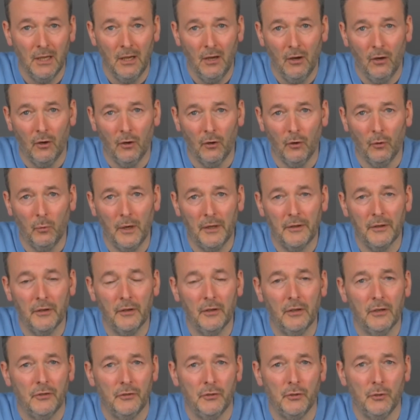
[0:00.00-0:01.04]
or
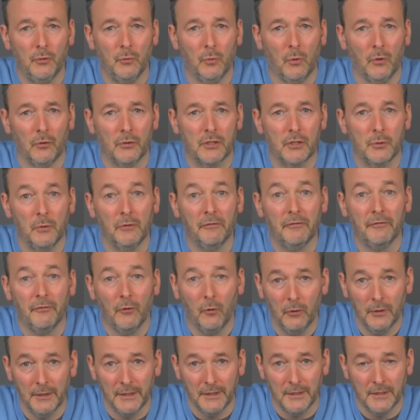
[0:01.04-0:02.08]
whether you want to
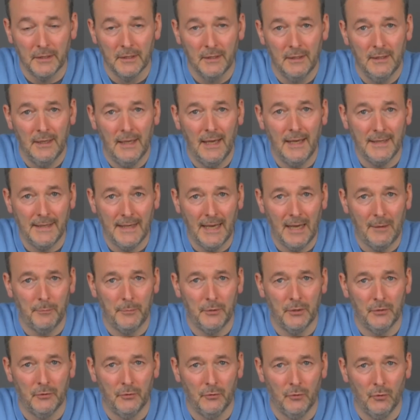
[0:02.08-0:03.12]
avoid any
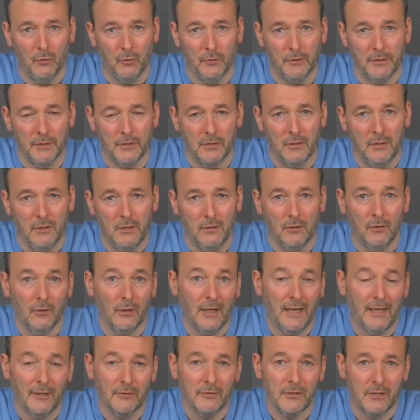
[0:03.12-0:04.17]
ambient noise or
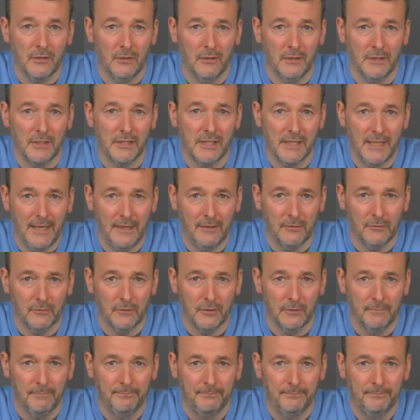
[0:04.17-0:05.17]
outside sound.